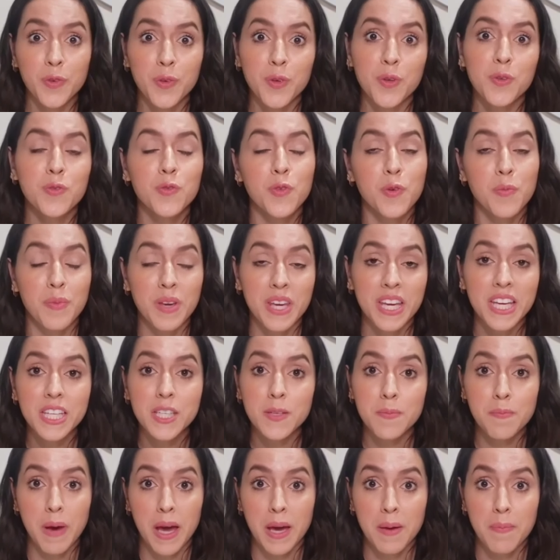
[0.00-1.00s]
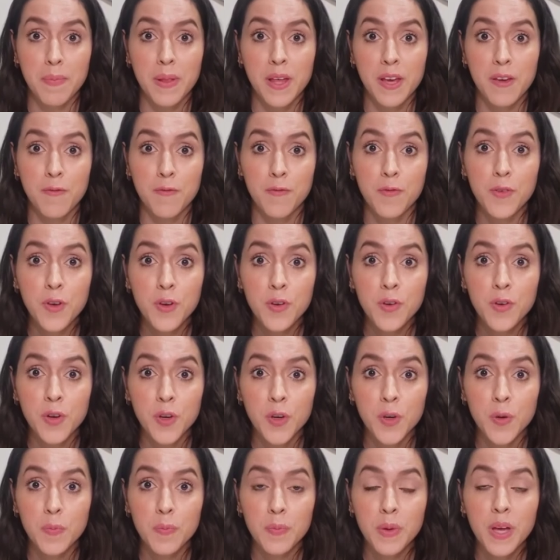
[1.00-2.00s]
foods from each My Plate food
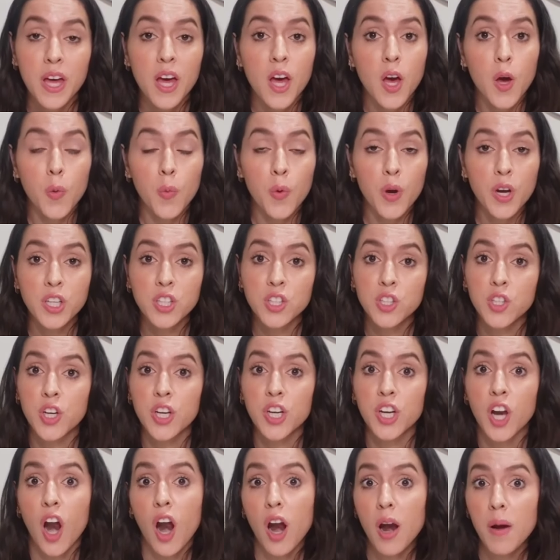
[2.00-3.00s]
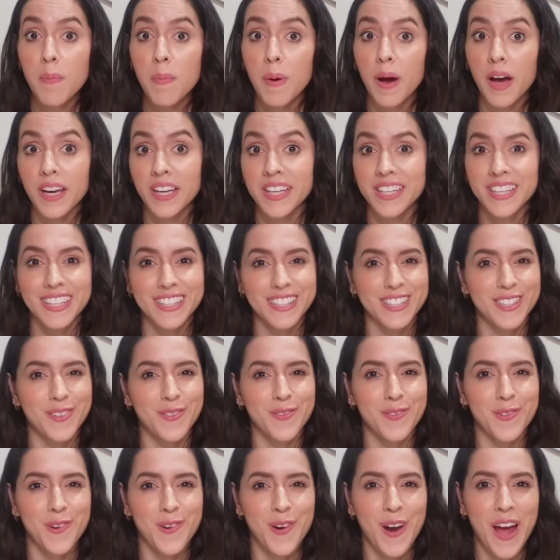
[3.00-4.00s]
group, we're ensuring our body gets a
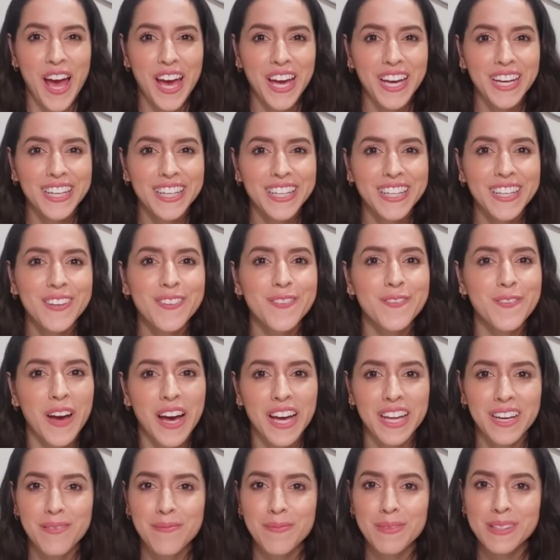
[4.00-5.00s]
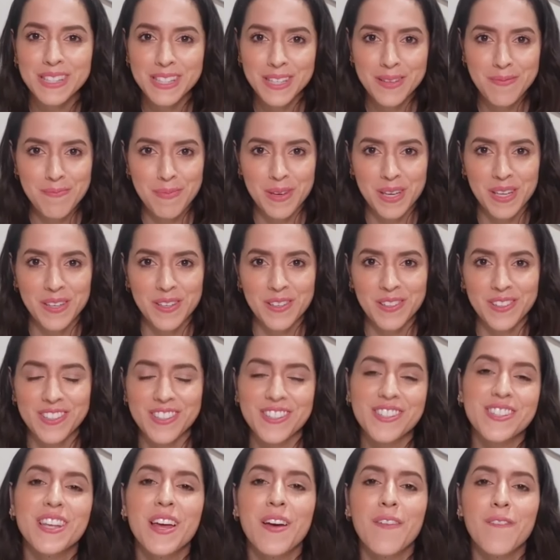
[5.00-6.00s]
variety of vitamins and
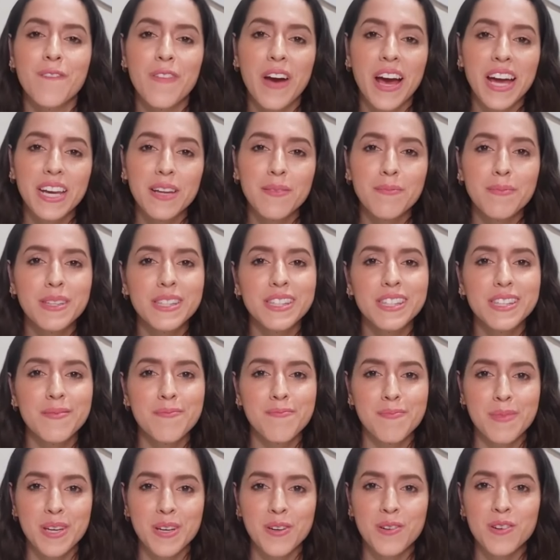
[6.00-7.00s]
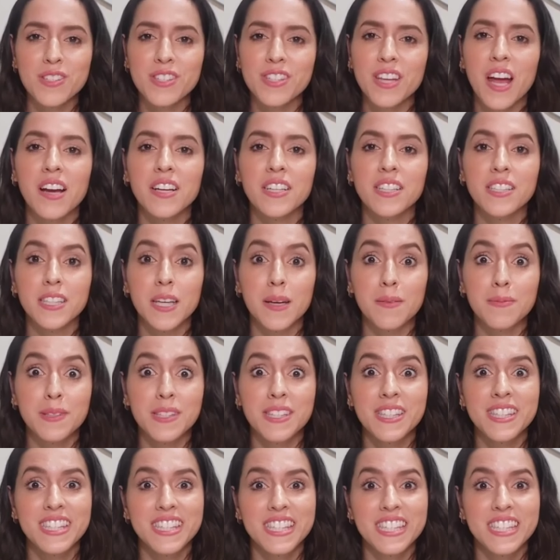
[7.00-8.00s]
minerals. Vitamins and minerals are
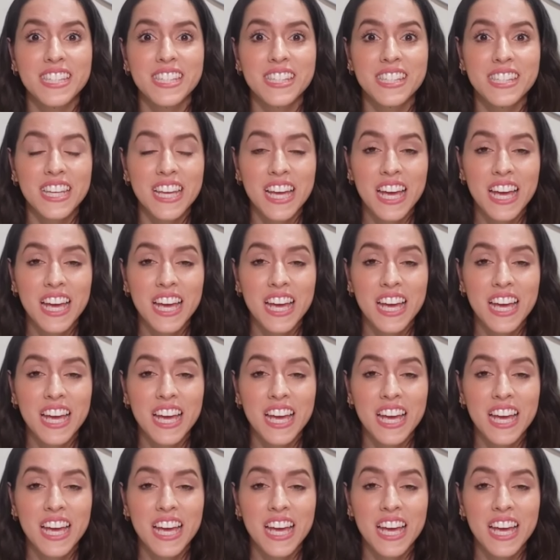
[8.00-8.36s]
substances